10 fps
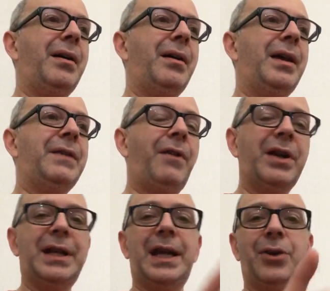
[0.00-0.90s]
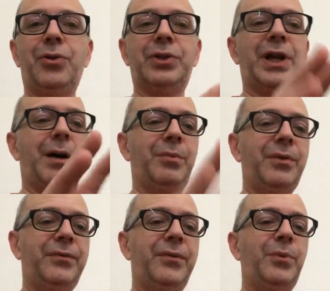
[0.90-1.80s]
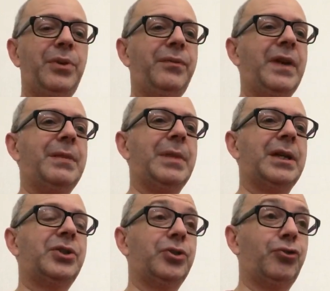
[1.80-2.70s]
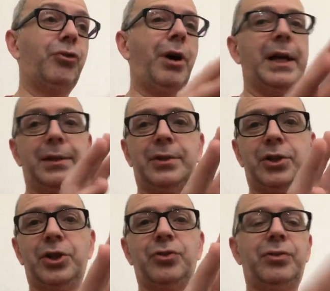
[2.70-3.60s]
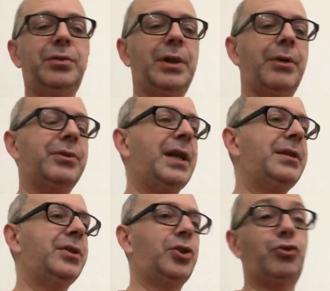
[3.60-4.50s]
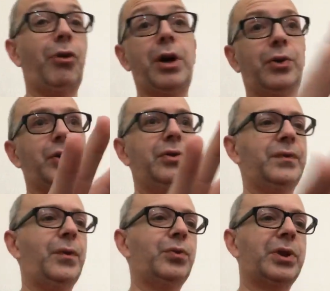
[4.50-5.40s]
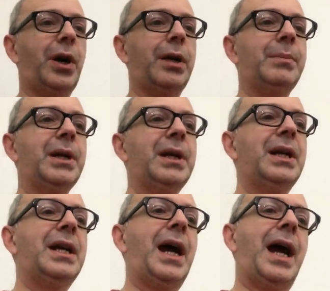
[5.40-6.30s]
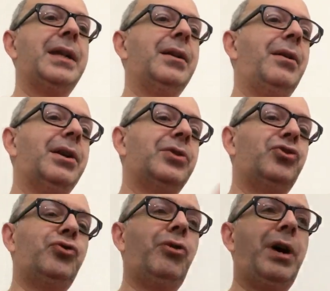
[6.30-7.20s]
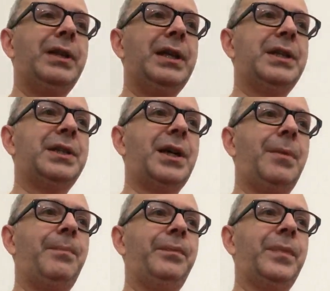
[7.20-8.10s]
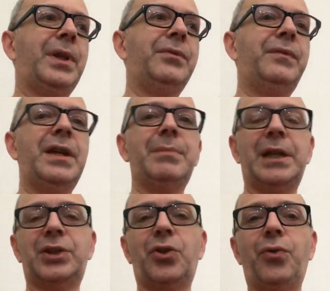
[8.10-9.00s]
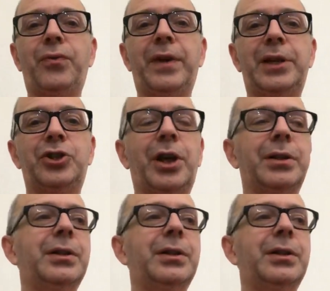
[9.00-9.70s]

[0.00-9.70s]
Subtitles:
if I can get hooked up with vMix to try, to just, you know, either to try or use full time, and I can try this vMix call feature,